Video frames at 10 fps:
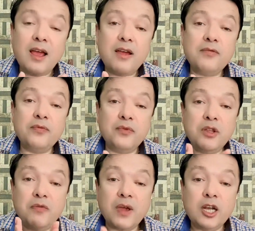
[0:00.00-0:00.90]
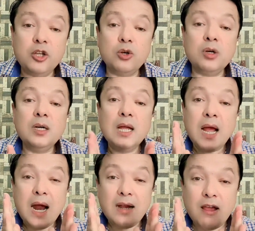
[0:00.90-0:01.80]
Every failure
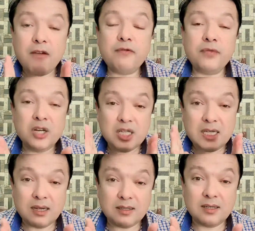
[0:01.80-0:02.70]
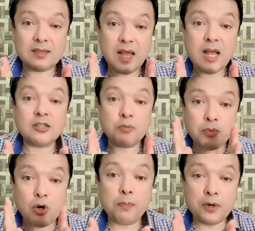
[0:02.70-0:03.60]
and every success has a
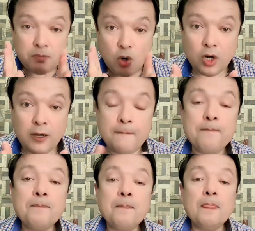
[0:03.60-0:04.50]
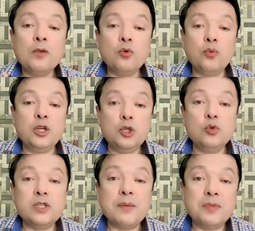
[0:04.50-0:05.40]
proper model. We do
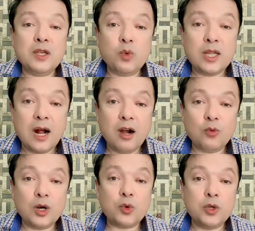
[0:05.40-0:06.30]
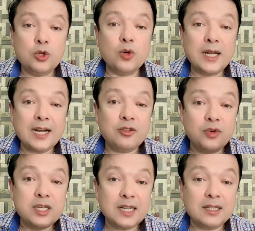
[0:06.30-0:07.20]
something with hard work, we don't get the
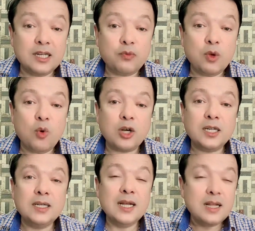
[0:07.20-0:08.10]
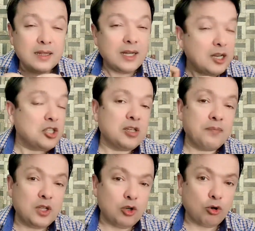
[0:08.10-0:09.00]
result that we wanted. There is
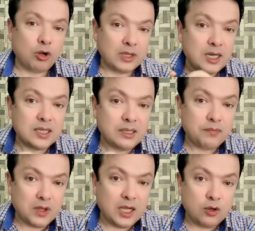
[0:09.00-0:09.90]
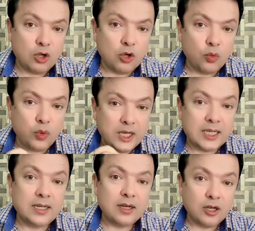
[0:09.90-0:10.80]
something wrong. There is something we
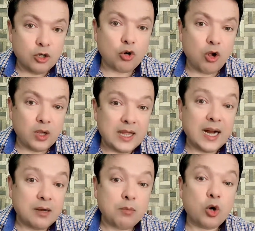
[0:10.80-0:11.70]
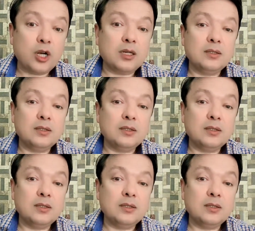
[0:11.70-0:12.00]
did wrong in that model.